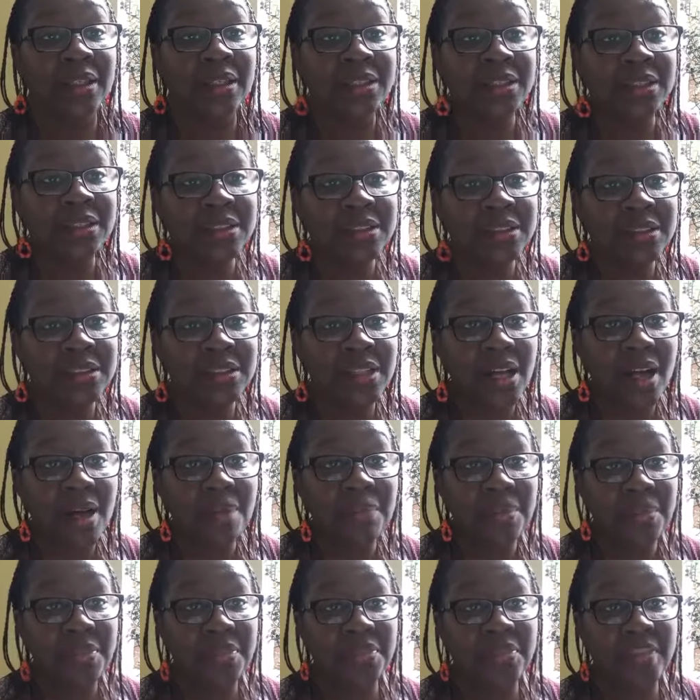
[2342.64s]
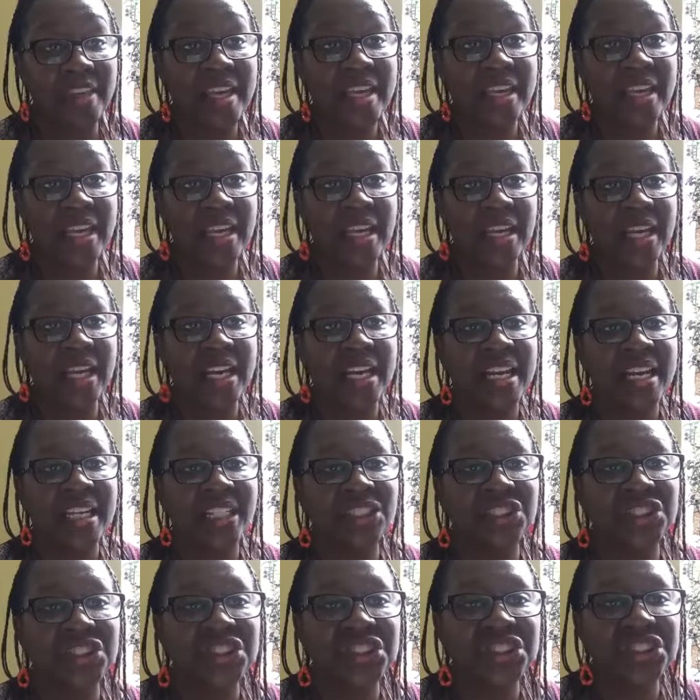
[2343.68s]
to stop thinking in
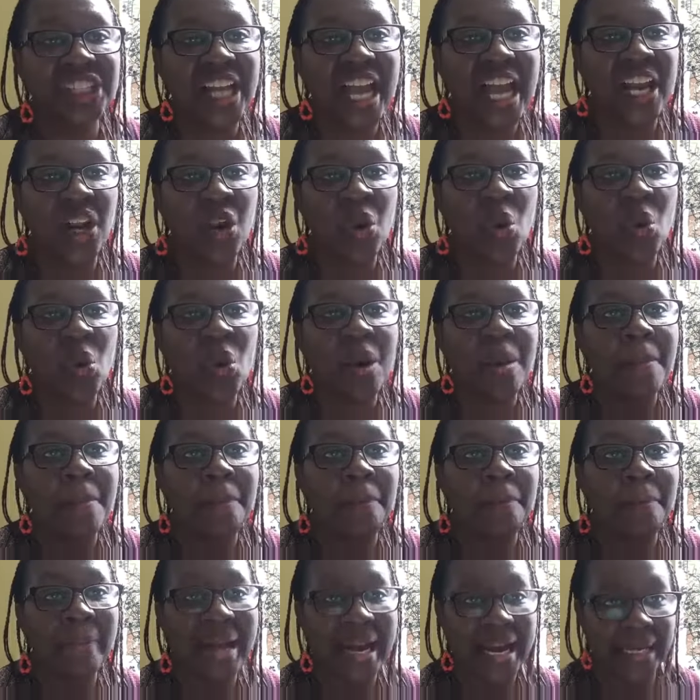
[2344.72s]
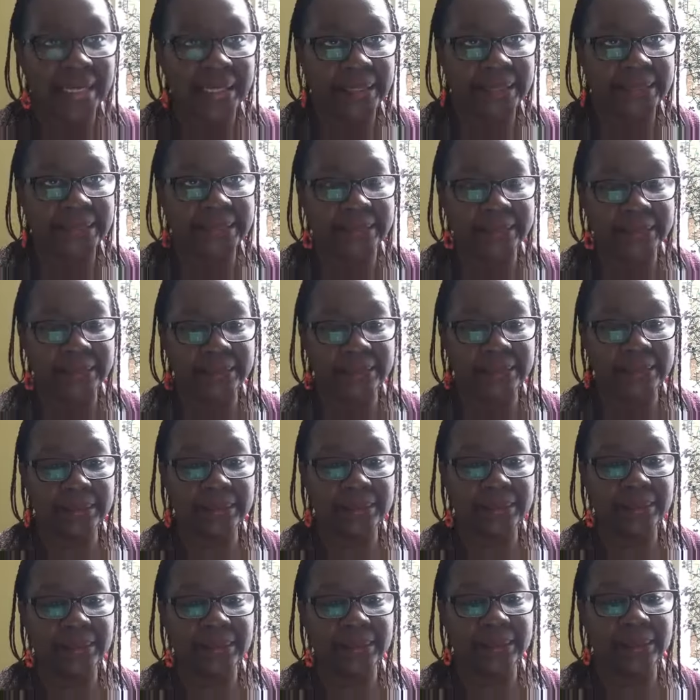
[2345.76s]
a shallow mind,
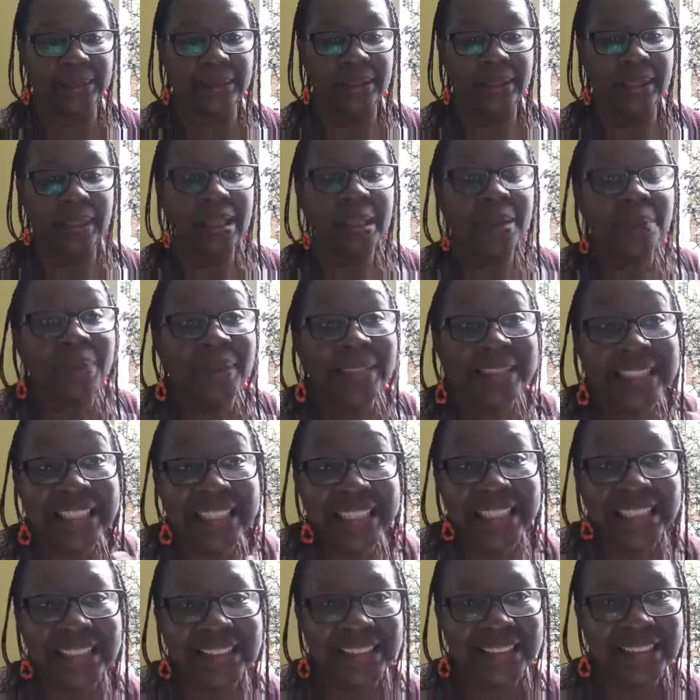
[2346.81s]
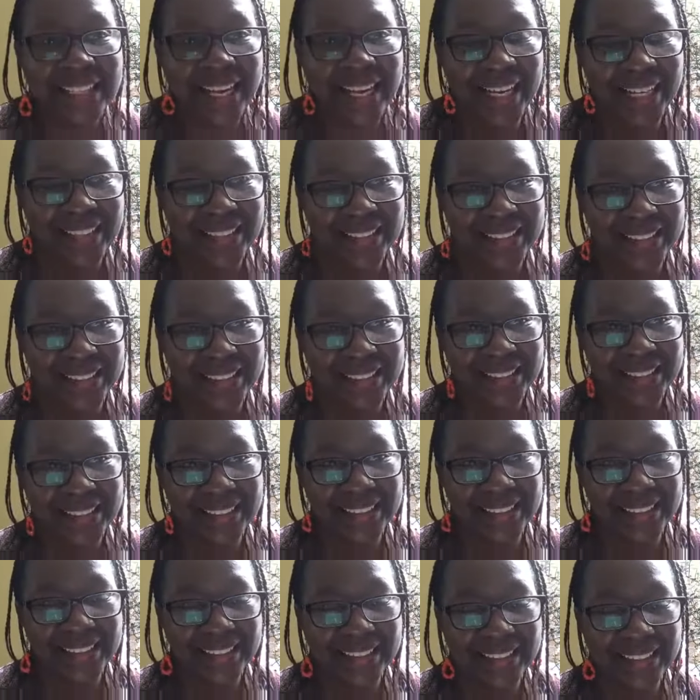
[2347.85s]
but instead
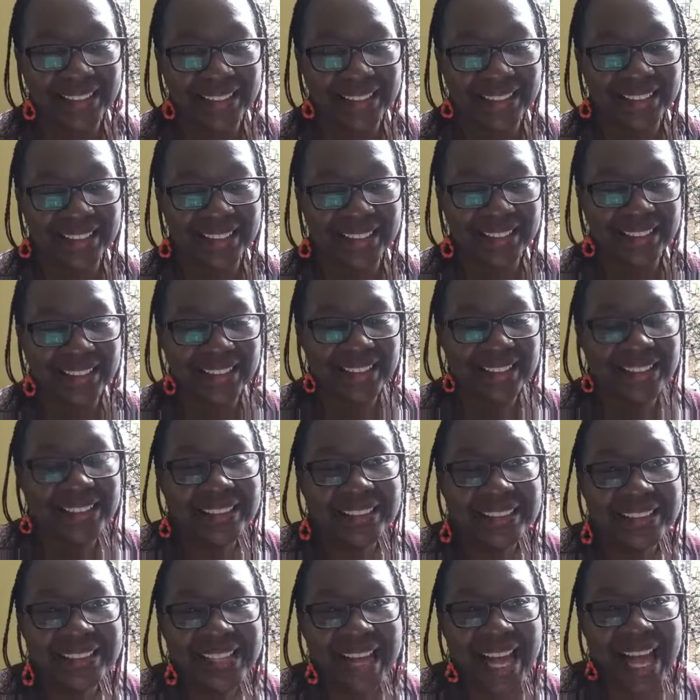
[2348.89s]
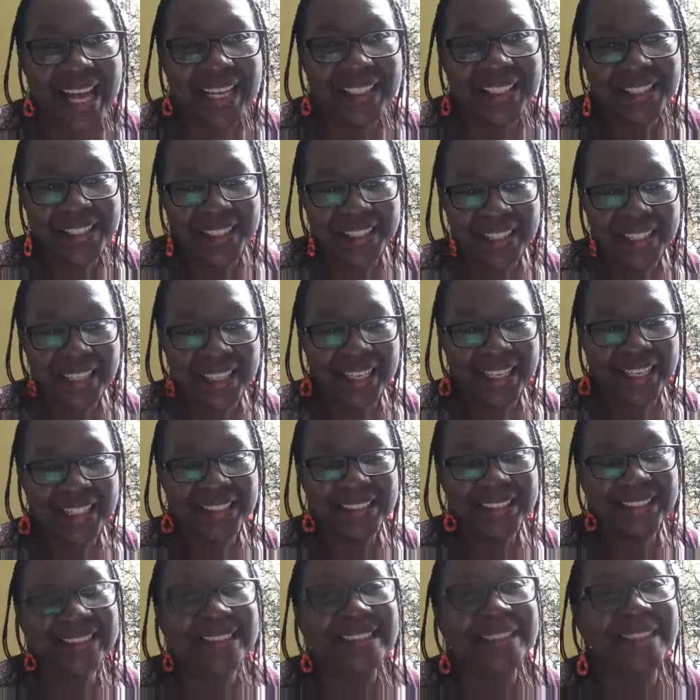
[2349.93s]
start
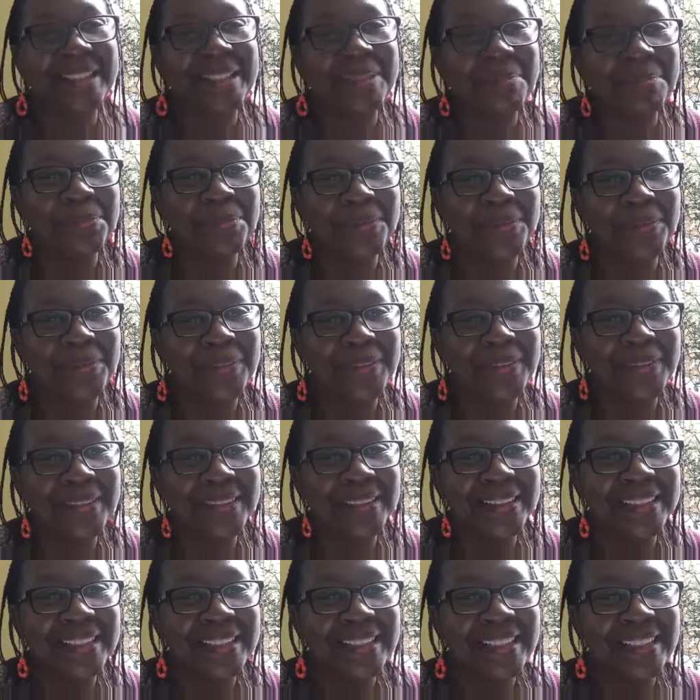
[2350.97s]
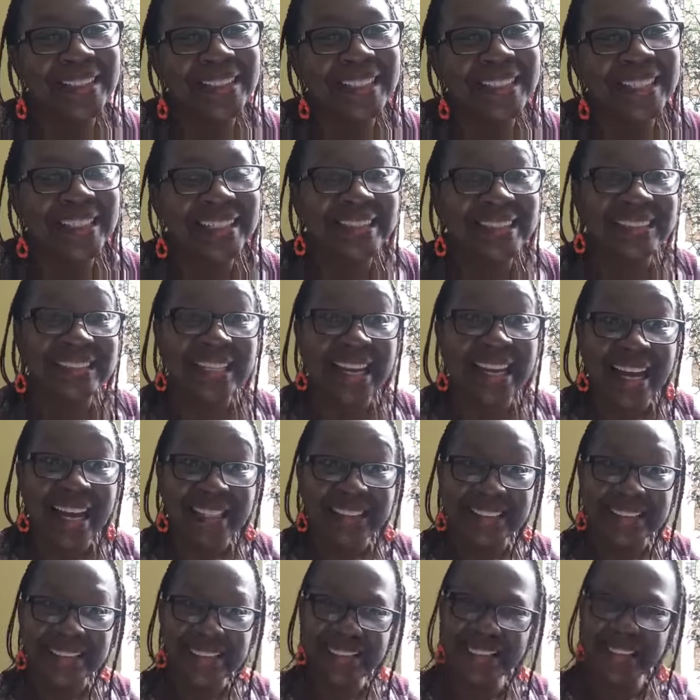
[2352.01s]
thinking deep.
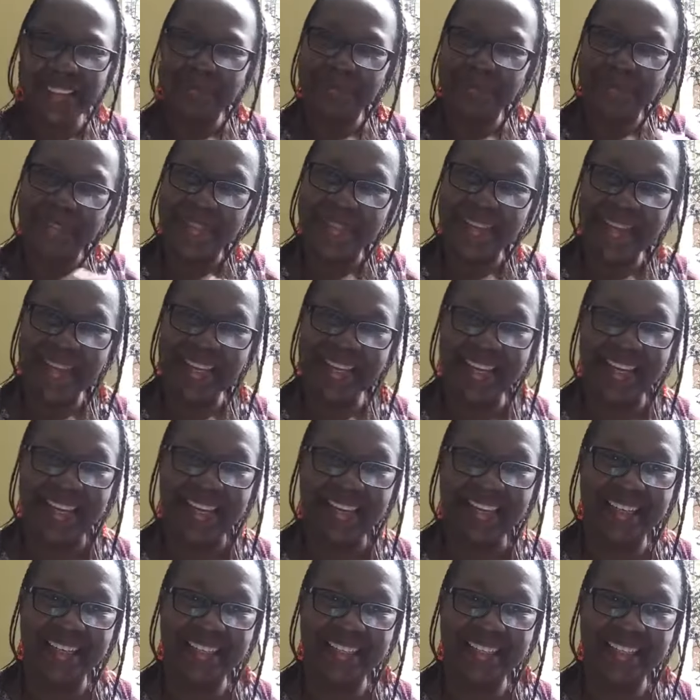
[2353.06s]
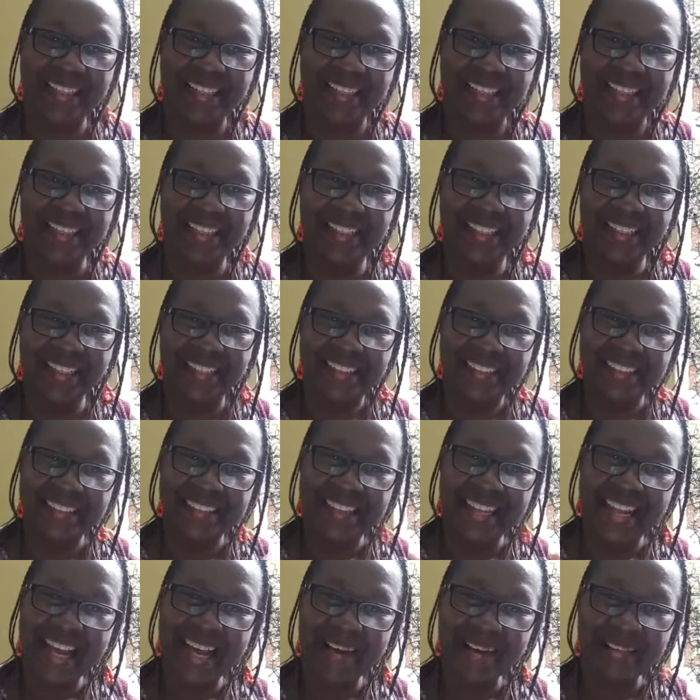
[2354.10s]
Start deep thinking.
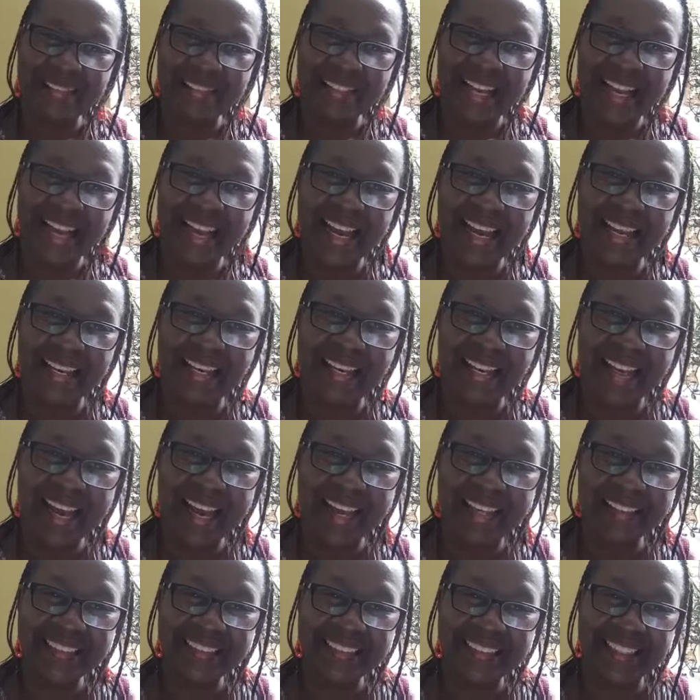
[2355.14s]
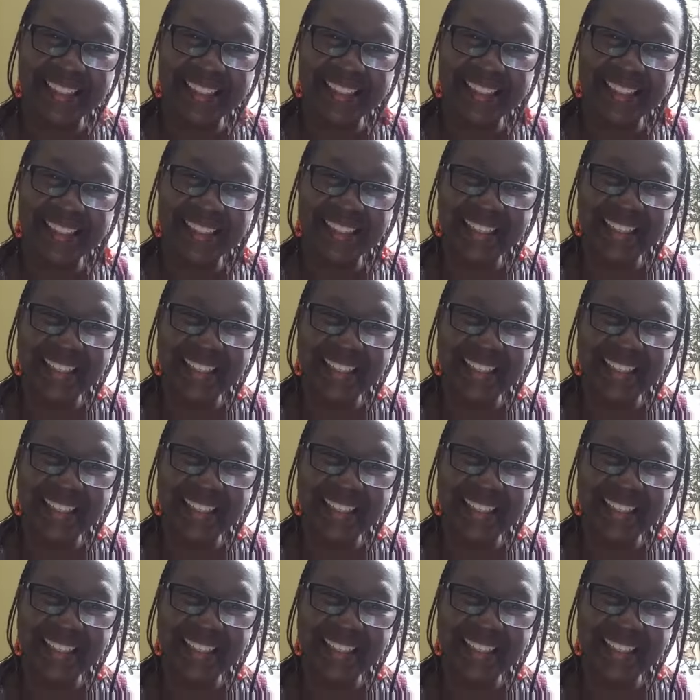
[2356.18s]
Start analyzing